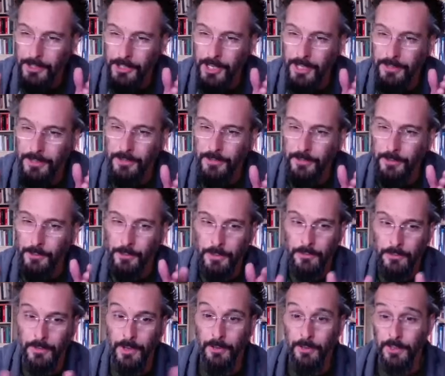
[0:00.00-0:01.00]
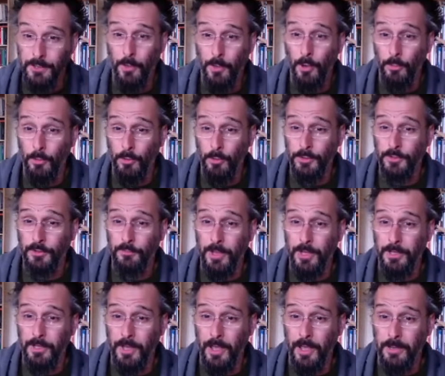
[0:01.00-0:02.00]
to do with a very small portion of my
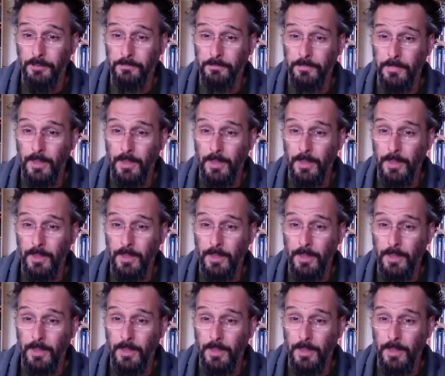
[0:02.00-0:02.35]
time.